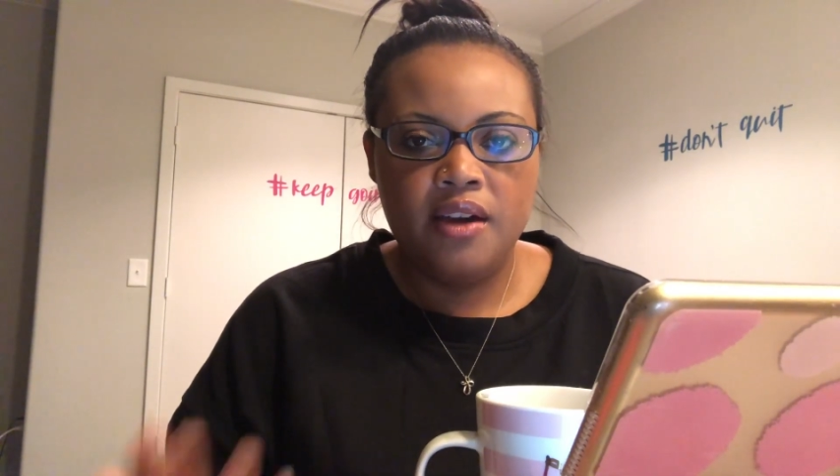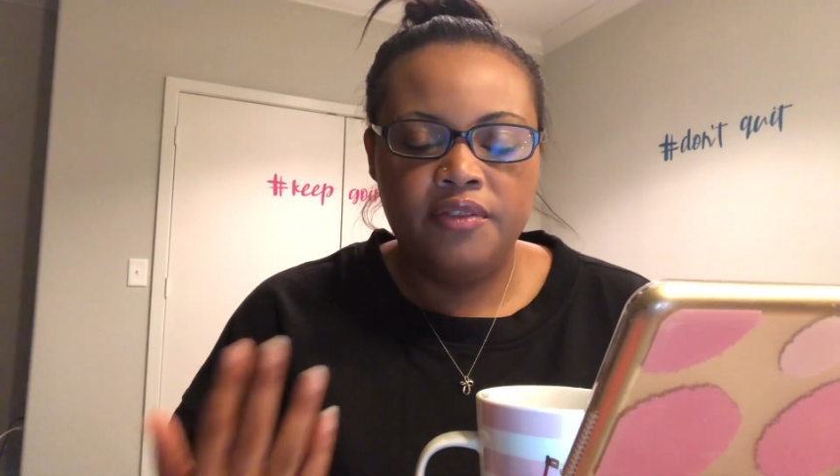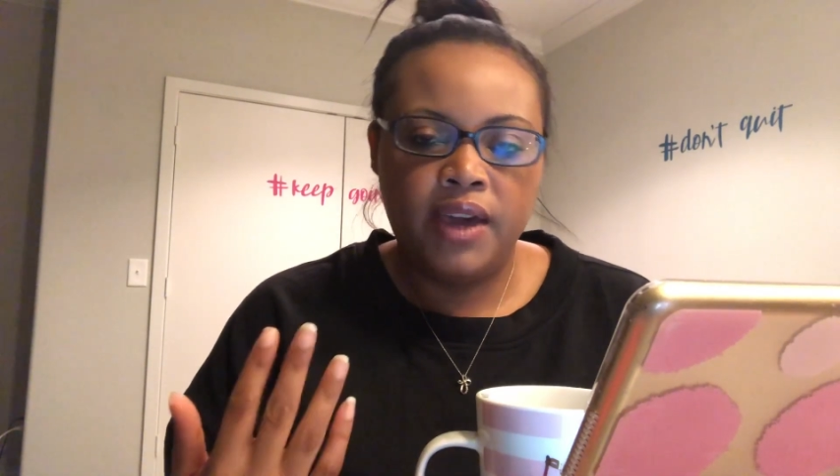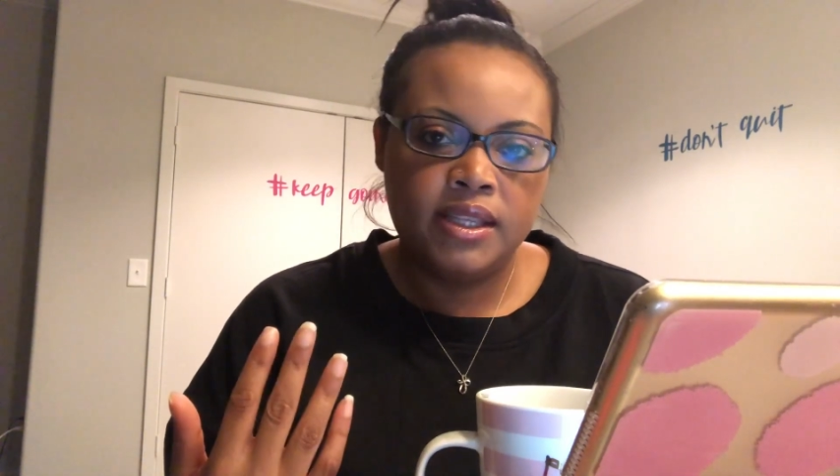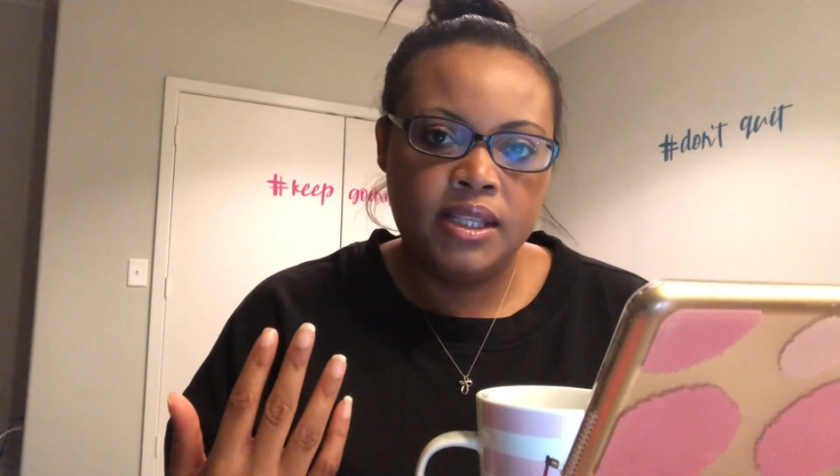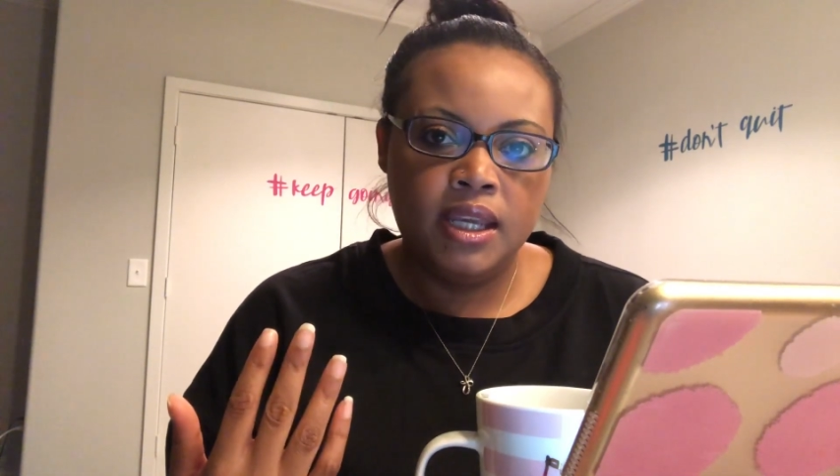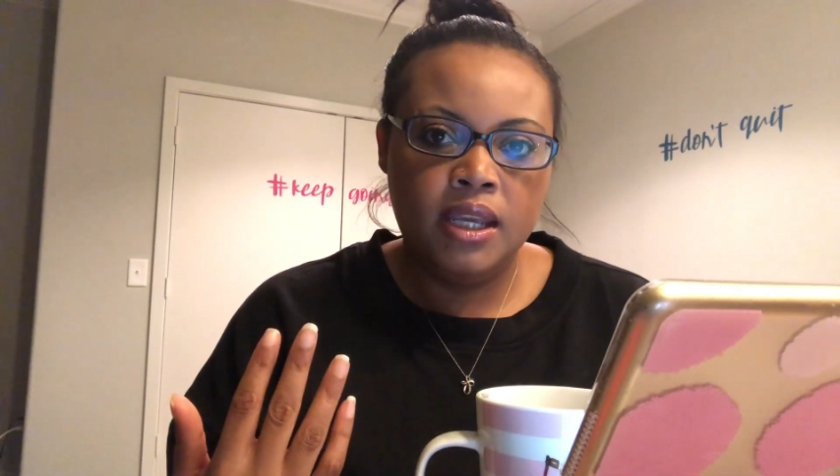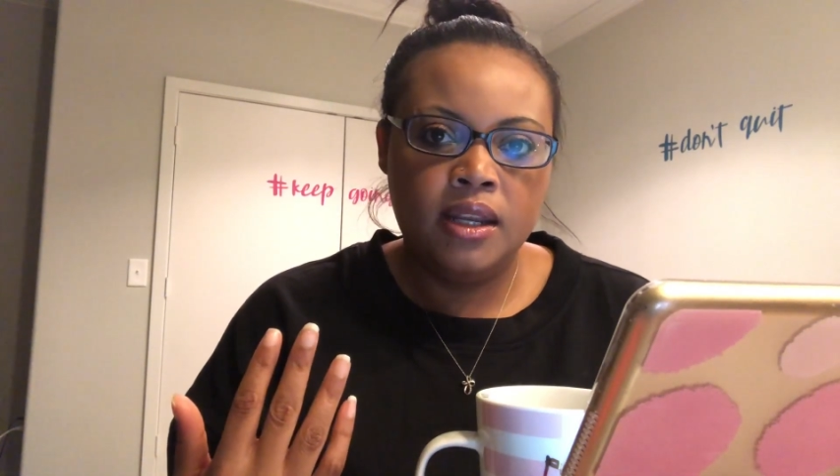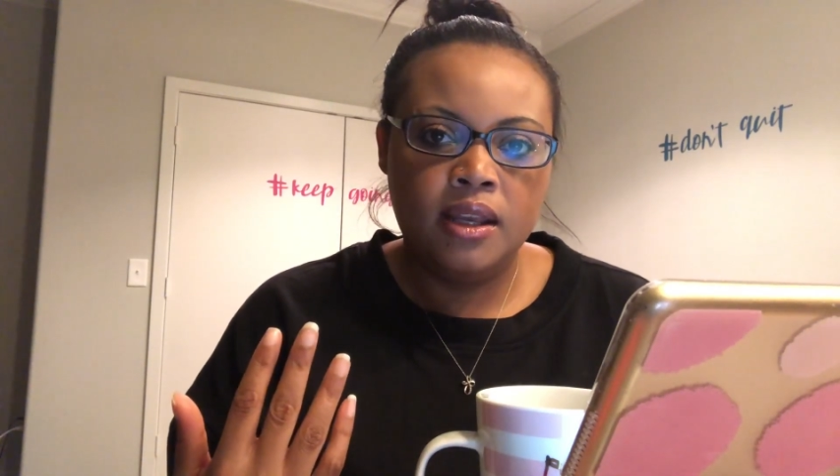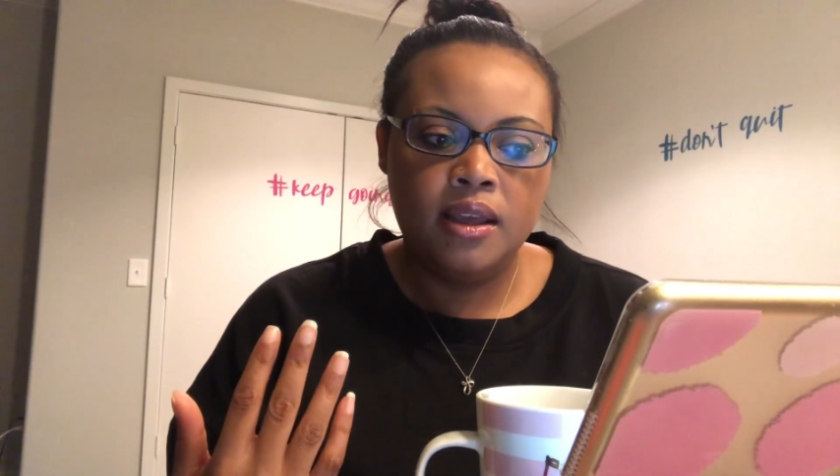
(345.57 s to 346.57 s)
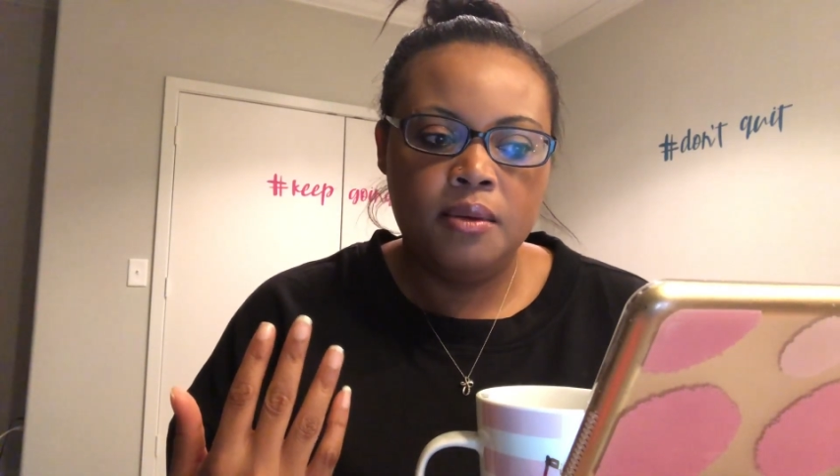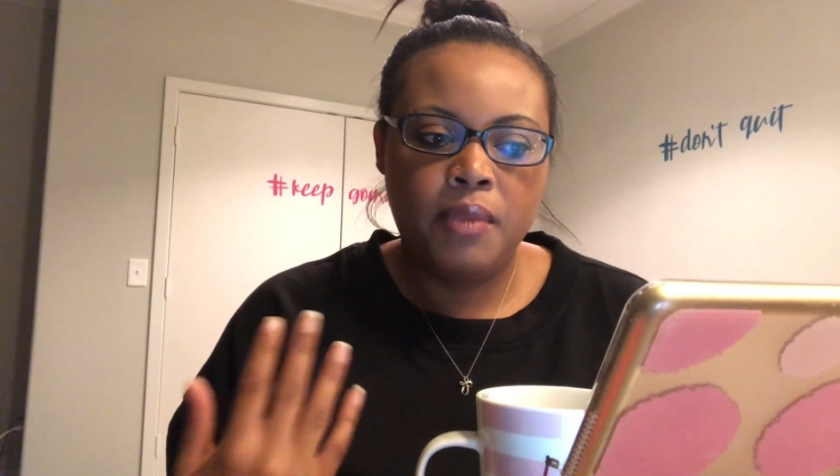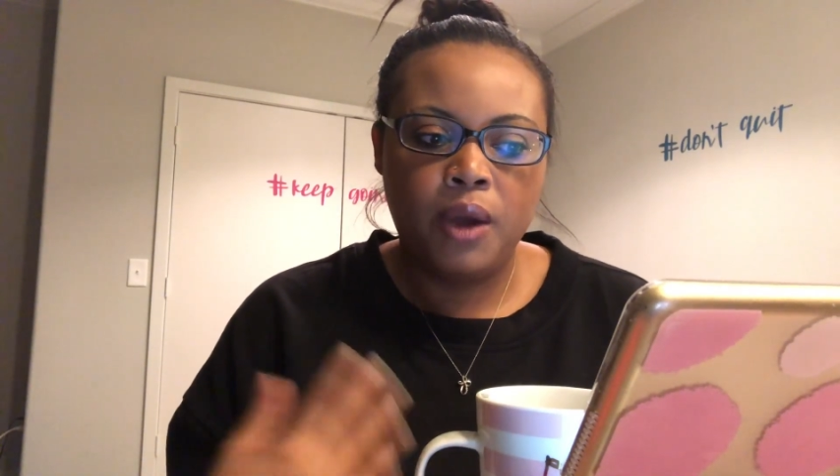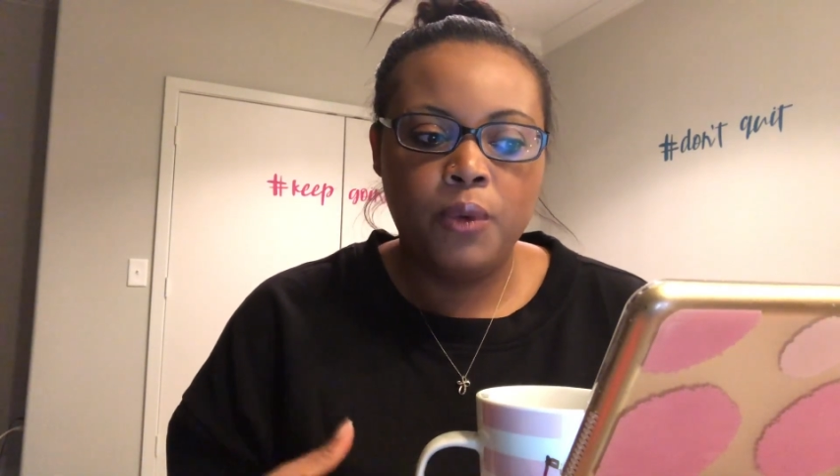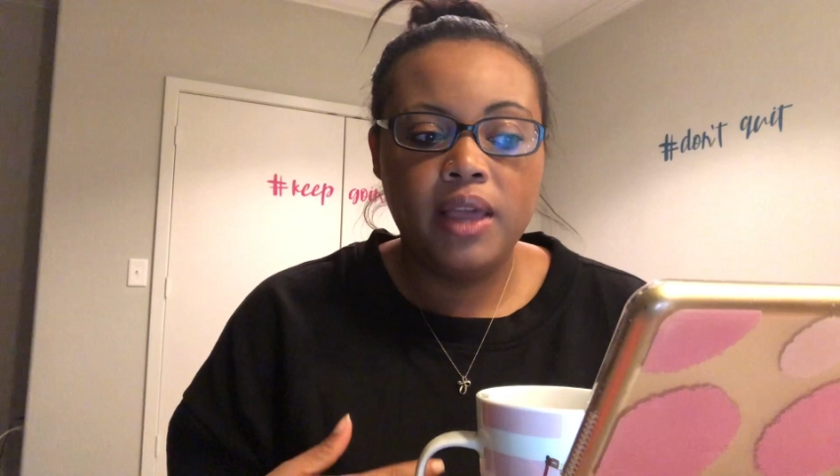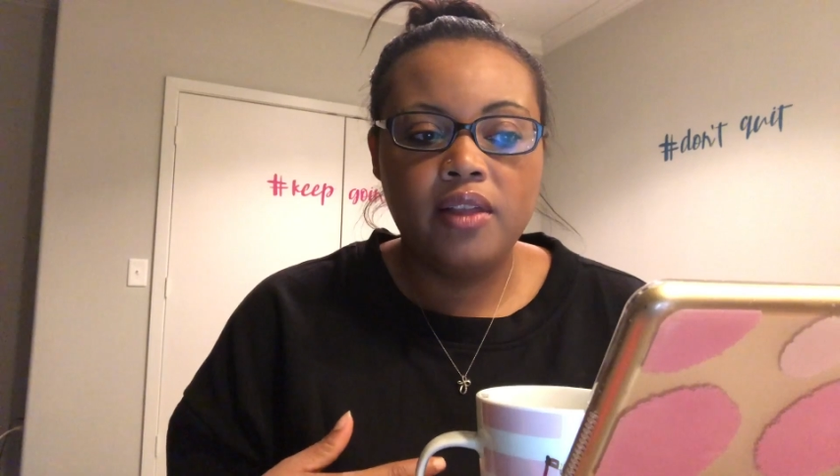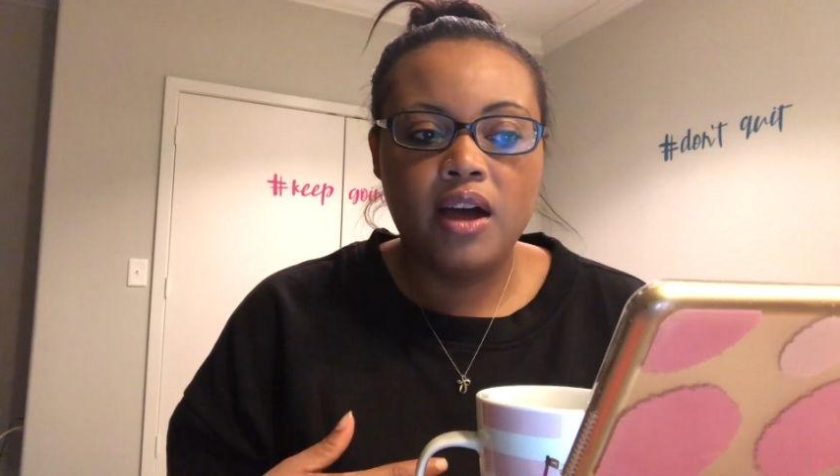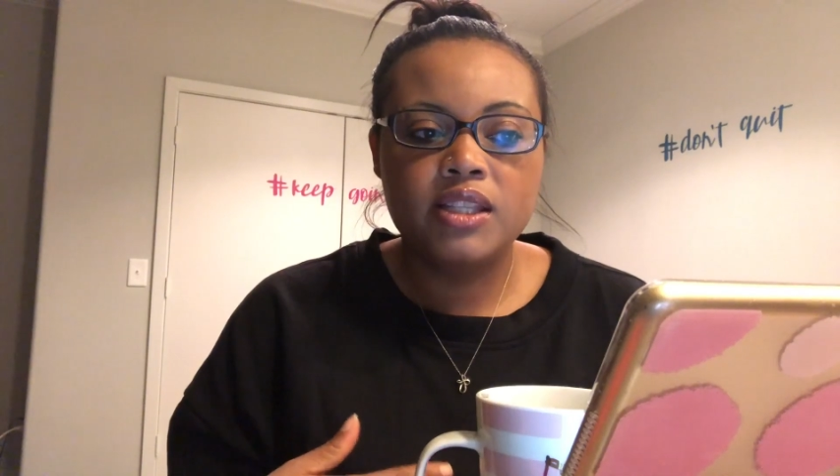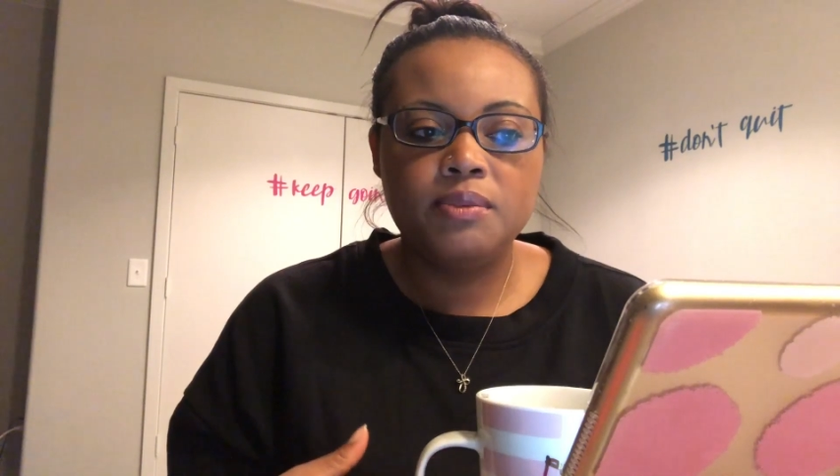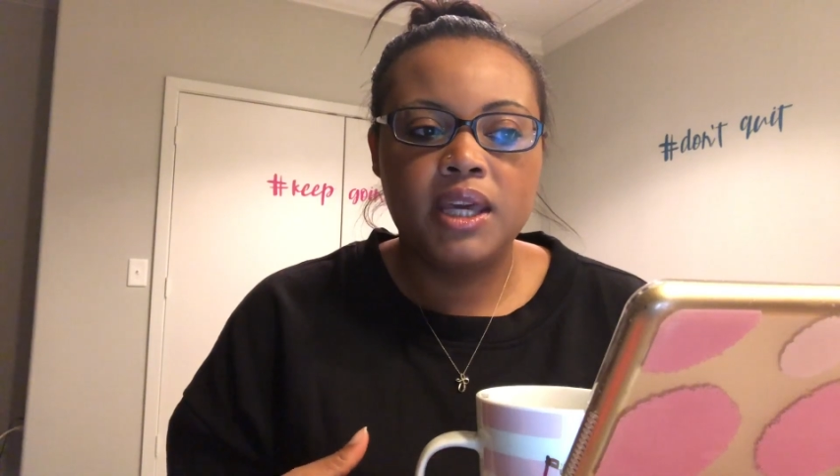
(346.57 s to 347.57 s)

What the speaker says: affecting my weight loss,